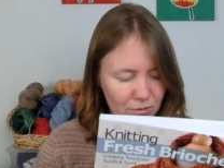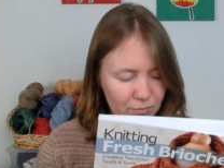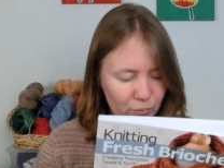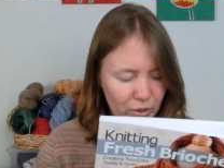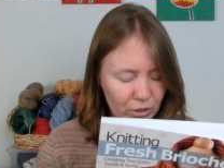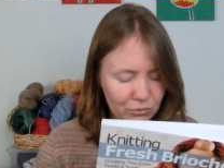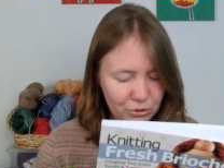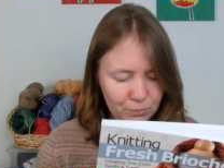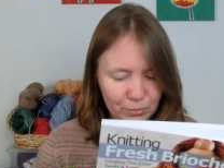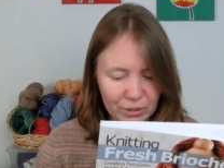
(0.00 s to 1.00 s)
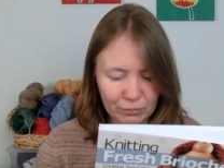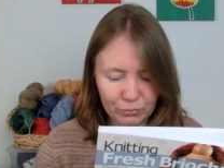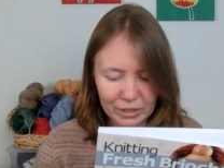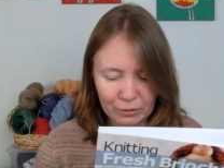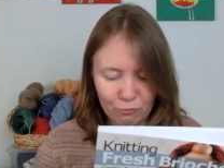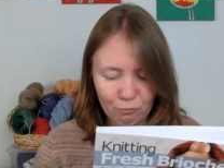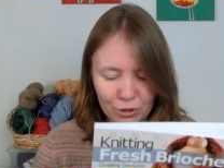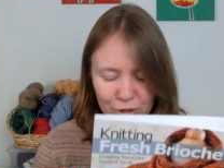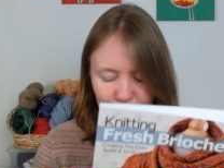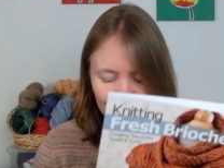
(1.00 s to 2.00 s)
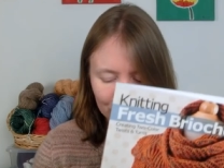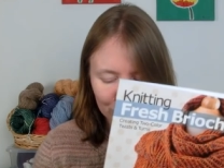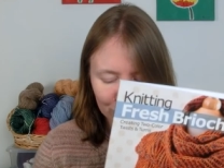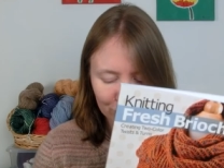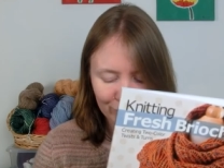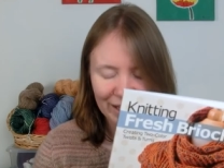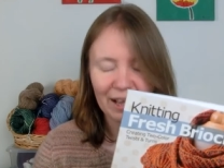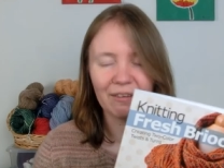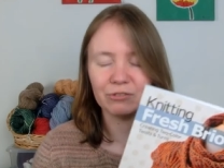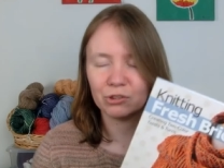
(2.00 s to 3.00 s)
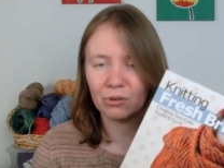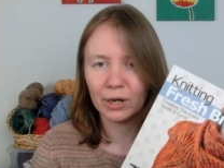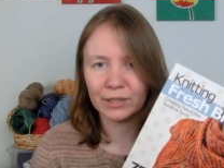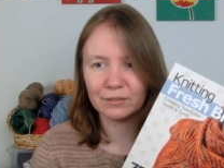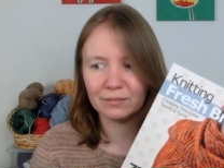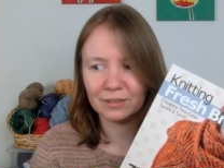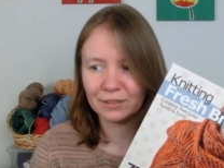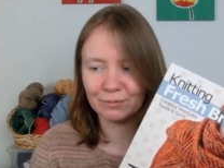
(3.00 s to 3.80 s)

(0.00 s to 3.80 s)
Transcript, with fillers: brioche, but I really want to have tried knitting